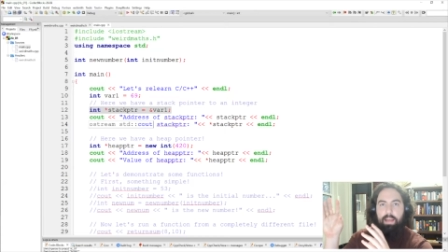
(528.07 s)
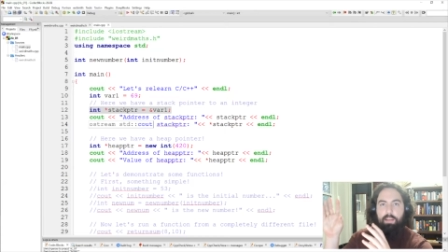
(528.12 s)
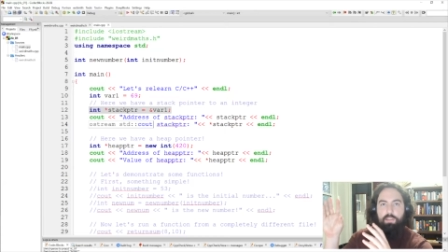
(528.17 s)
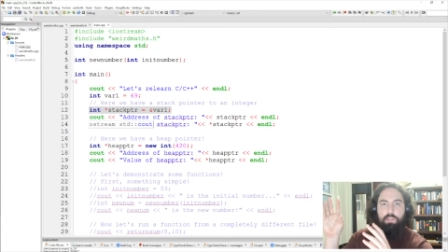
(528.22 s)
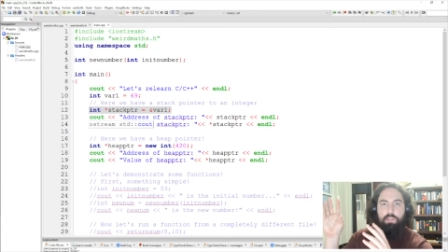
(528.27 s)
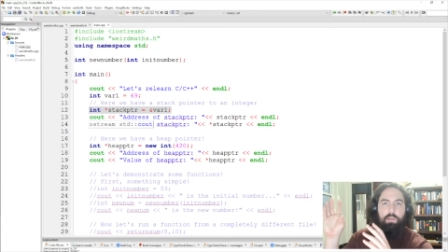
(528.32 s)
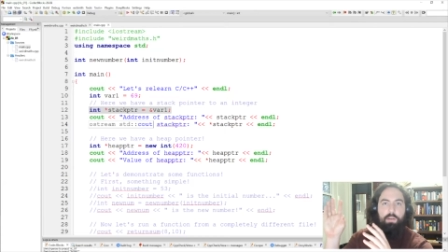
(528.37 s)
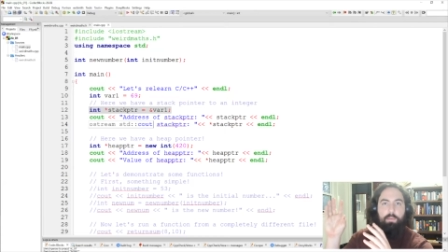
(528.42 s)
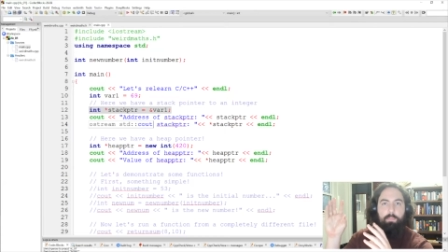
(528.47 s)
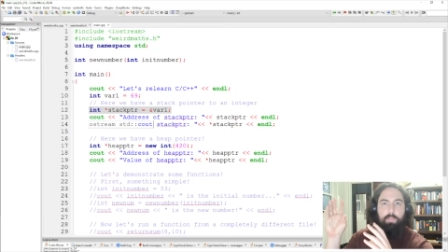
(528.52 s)
a
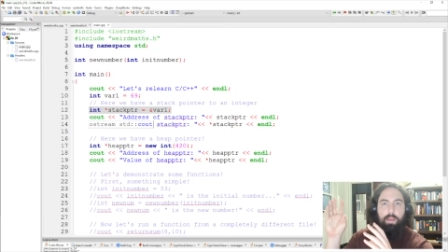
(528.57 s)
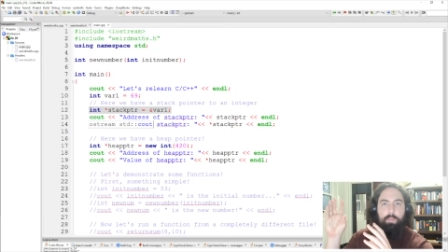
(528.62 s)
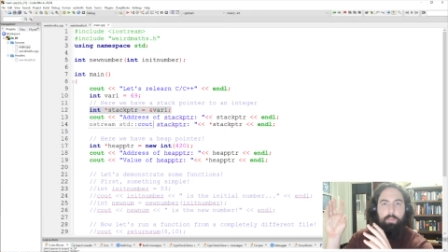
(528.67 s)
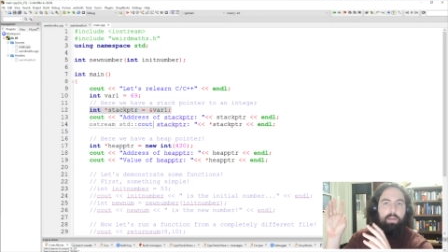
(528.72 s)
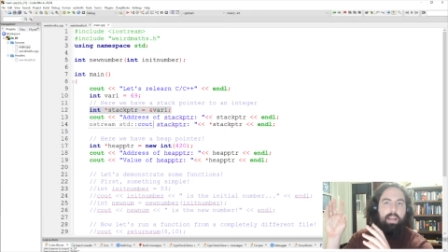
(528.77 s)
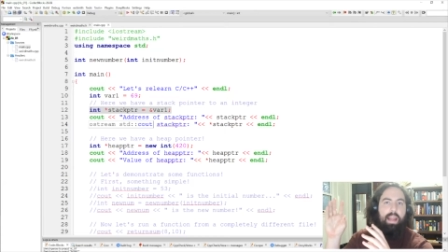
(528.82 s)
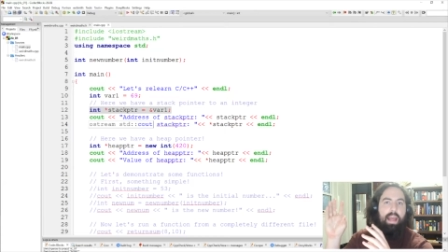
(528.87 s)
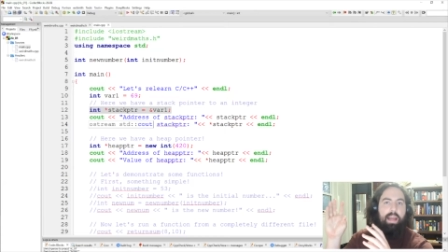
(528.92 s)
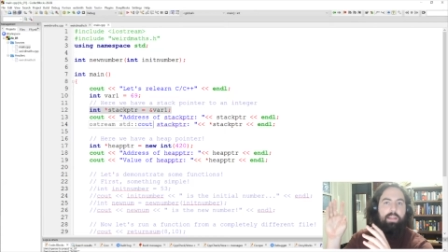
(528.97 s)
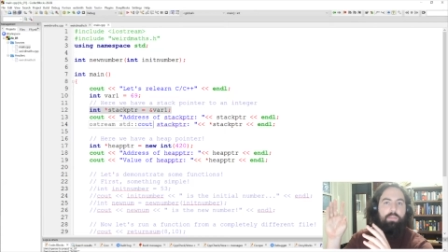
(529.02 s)
certain
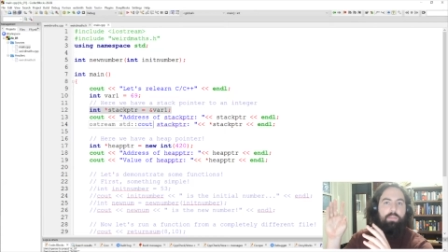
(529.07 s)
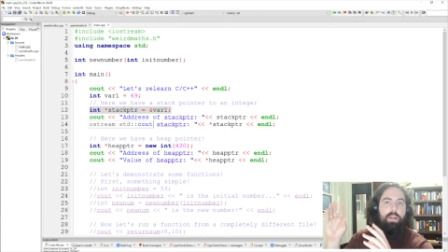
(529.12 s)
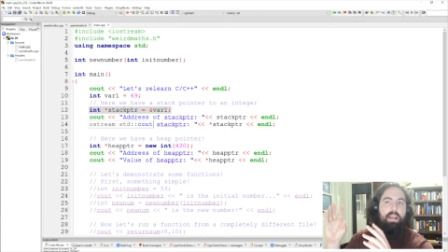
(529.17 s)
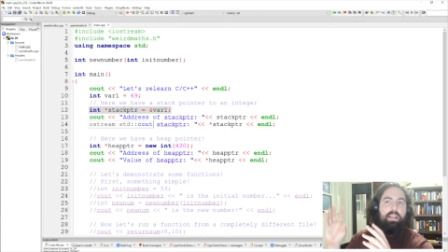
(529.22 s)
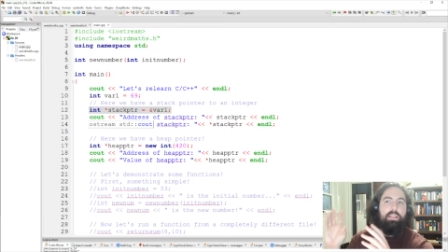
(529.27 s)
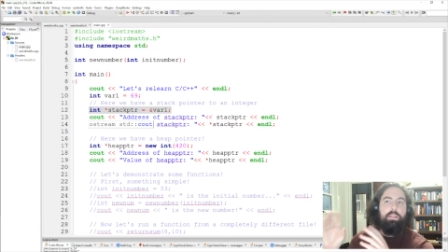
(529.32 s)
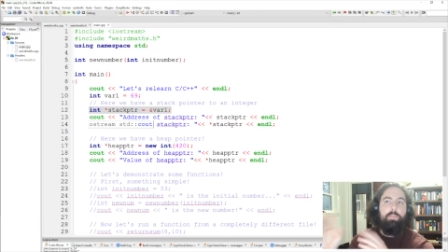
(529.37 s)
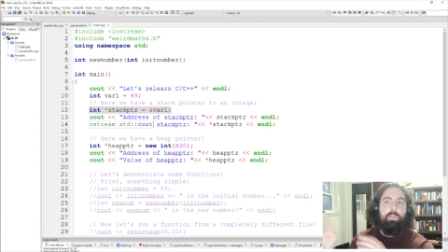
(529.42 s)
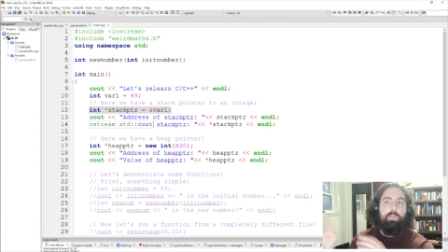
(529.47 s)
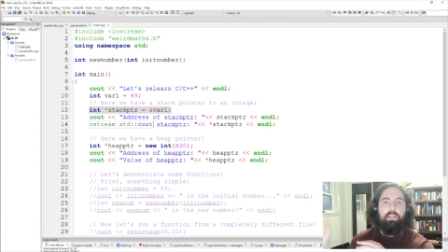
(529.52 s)
memory
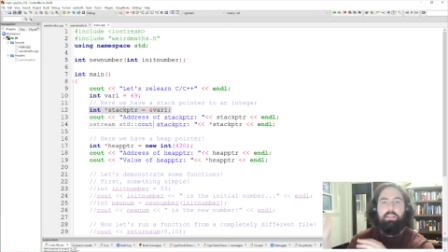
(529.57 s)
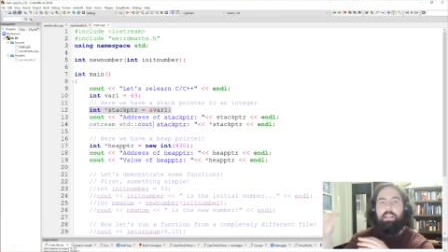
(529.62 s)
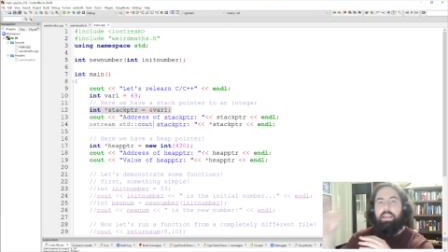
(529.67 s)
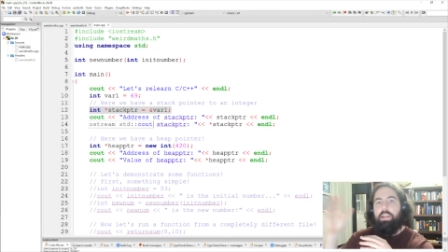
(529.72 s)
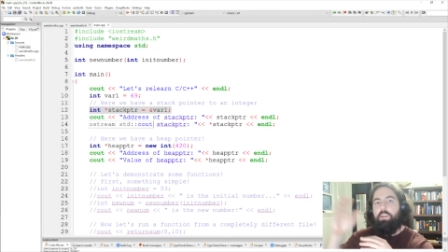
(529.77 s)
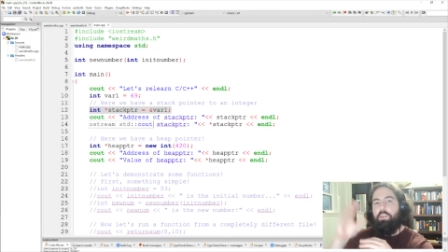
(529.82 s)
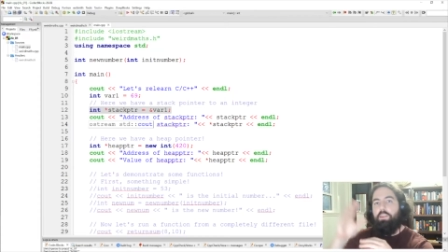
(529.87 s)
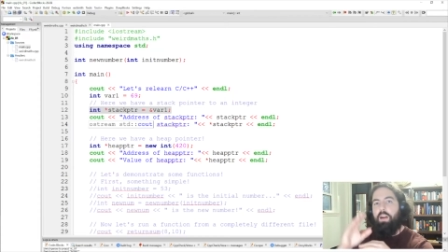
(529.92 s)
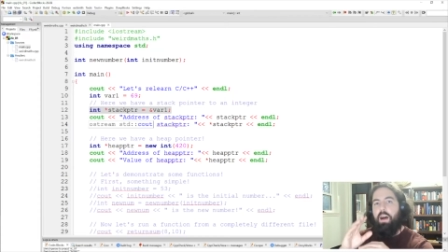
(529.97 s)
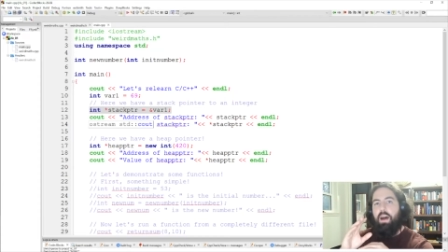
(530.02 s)
address, but
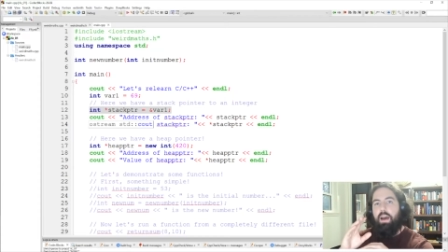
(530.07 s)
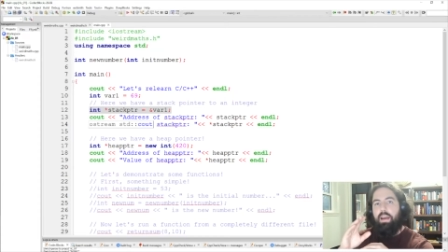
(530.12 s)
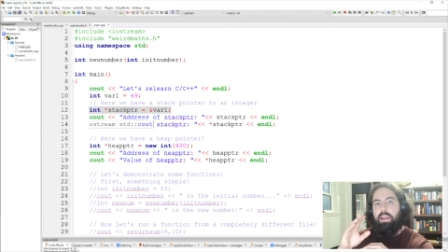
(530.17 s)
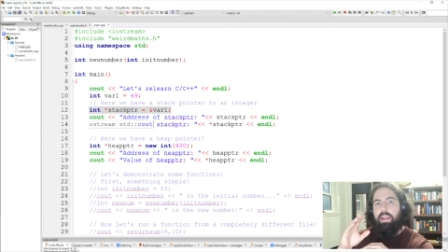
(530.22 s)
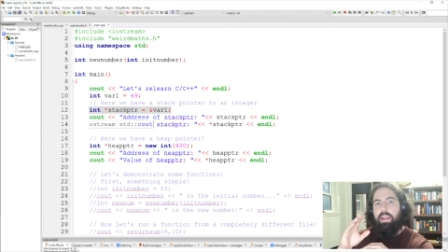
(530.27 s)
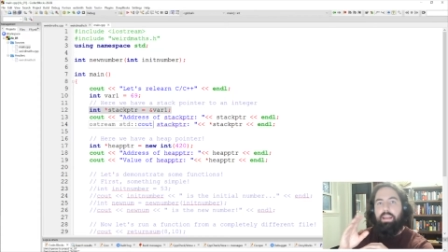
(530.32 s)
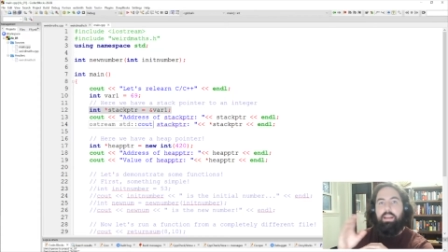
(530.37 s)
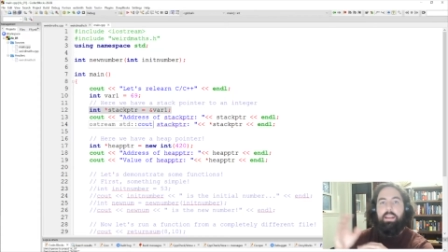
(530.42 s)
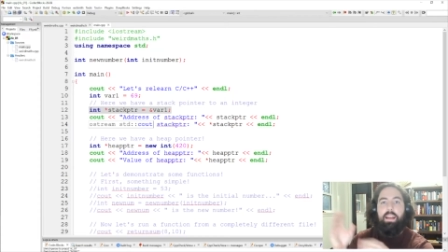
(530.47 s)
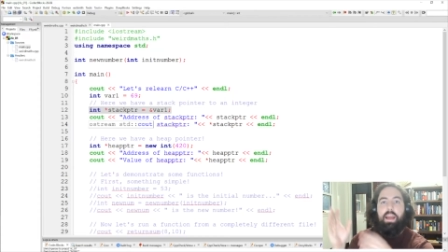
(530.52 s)
later on
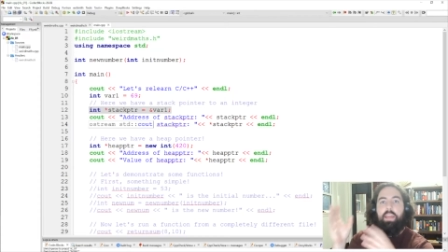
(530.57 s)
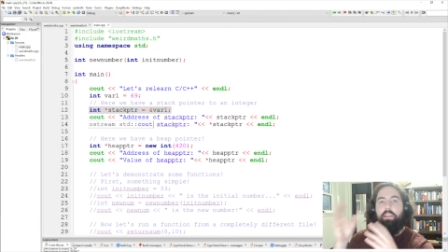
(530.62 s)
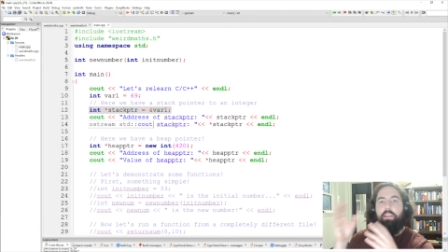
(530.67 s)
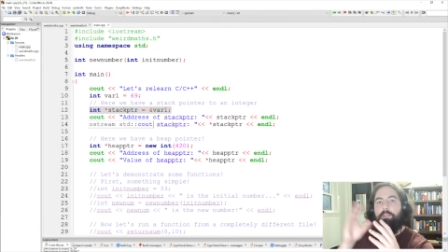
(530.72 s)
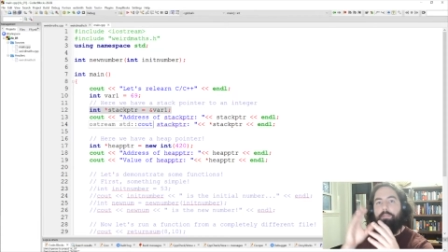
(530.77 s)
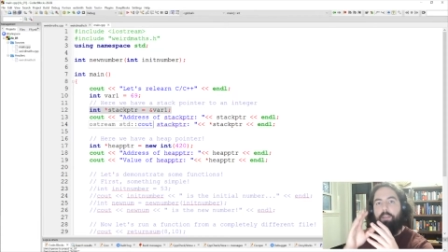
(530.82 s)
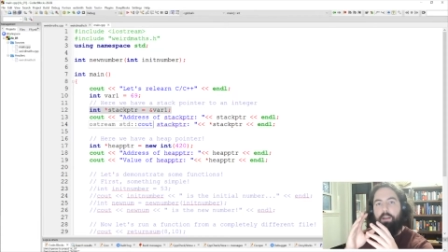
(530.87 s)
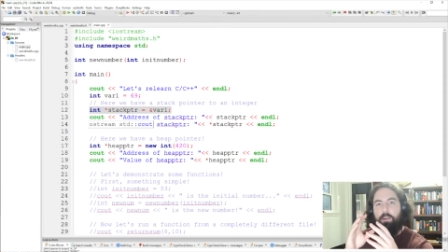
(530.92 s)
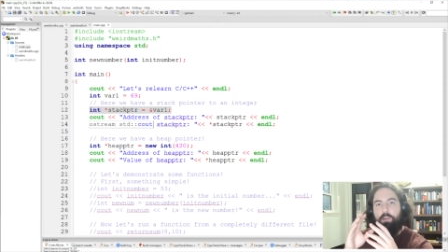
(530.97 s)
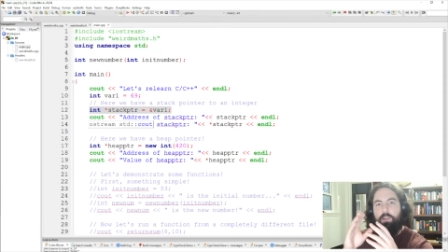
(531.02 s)
in another
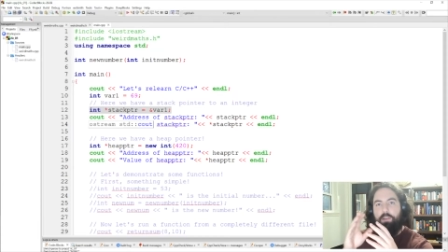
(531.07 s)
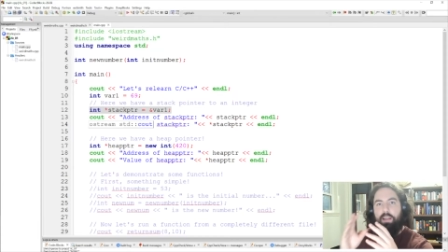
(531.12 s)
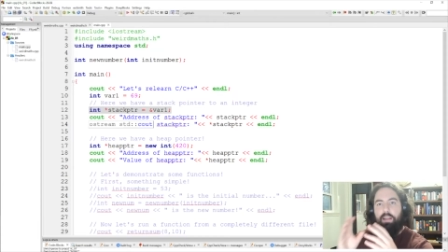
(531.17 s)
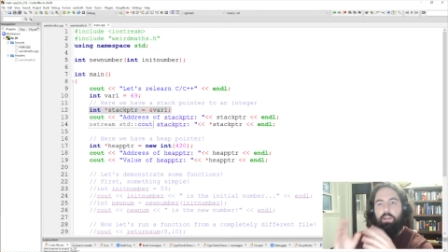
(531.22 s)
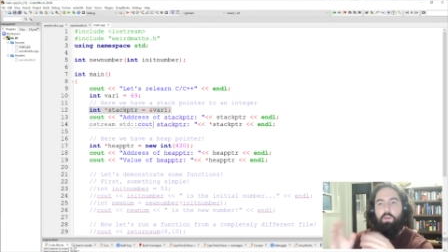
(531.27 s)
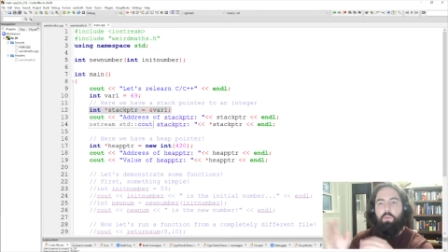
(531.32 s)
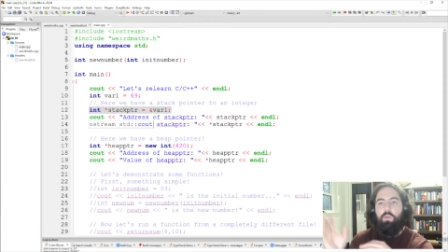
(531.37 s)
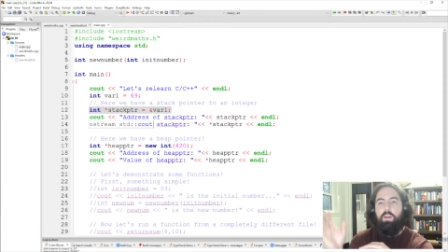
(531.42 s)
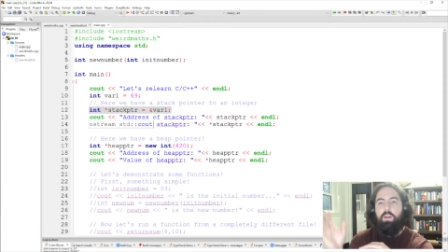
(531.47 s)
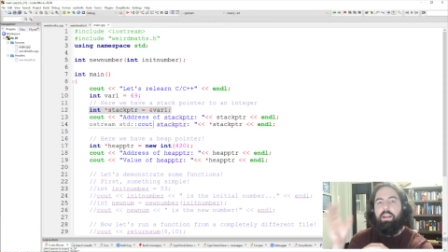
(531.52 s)
function
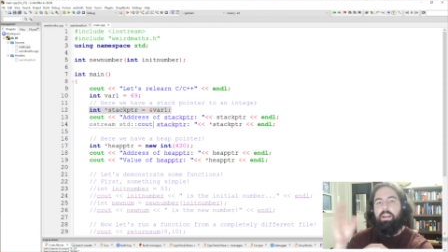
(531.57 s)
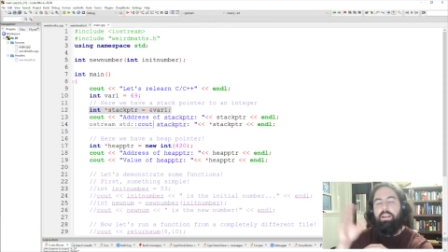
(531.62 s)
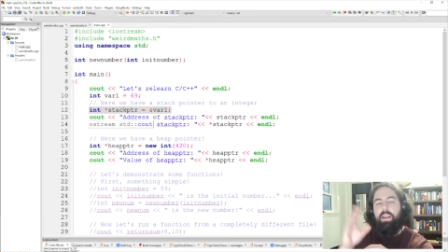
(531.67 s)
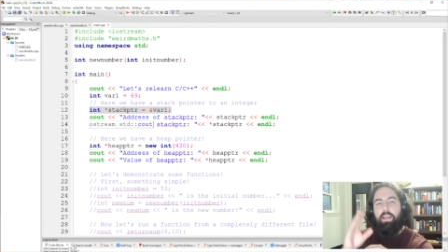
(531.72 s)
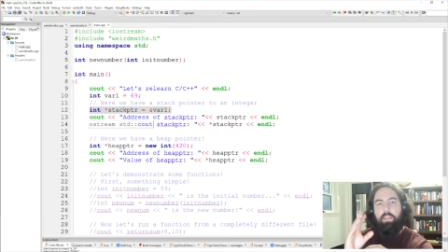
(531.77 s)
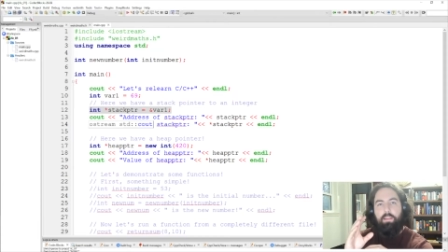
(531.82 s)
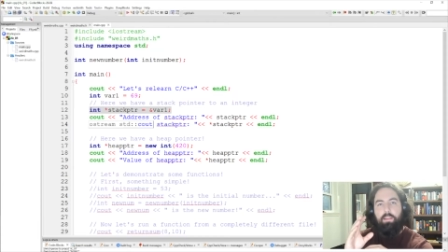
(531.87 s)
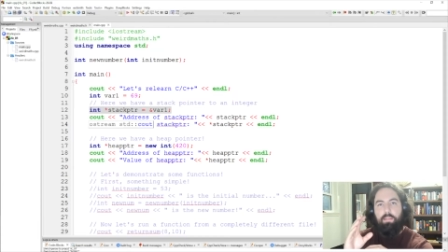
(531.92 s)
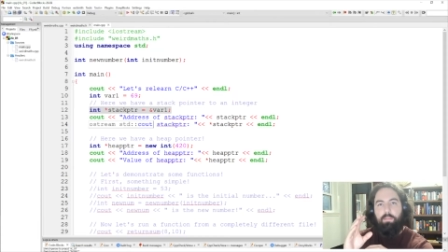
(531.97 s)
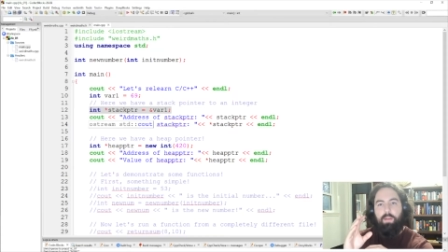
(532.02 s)
or in
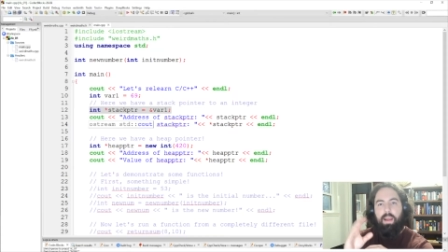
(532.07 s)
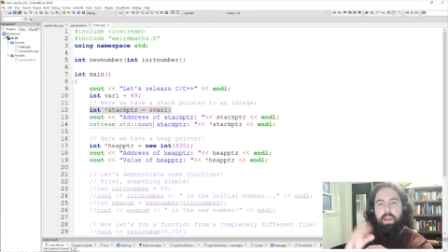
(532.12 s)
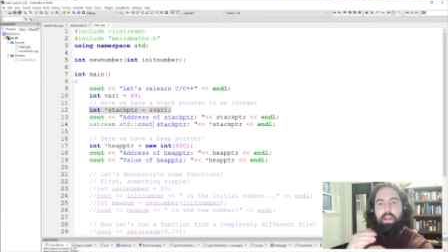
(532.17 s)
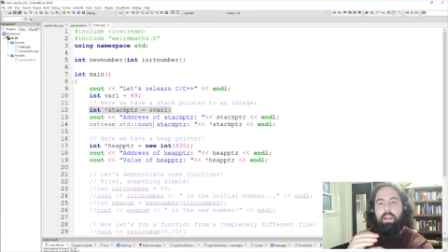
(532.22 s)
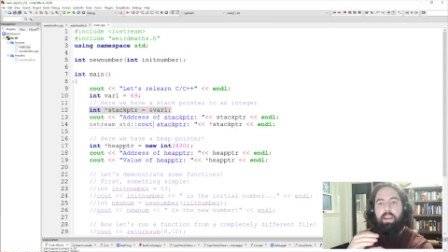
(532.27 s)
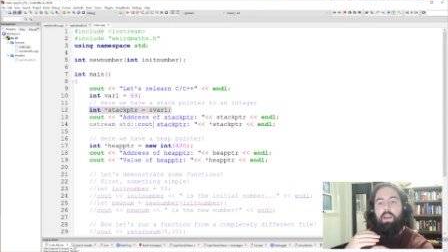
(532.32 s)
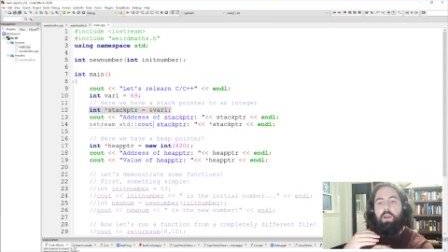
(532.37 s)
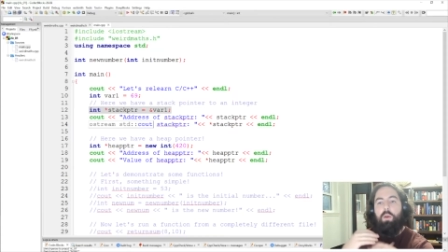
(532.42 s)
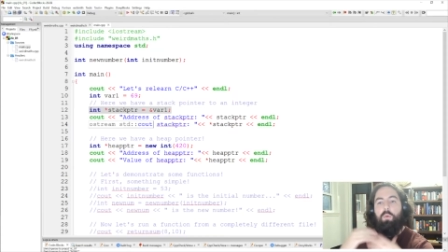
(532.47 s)
another thread,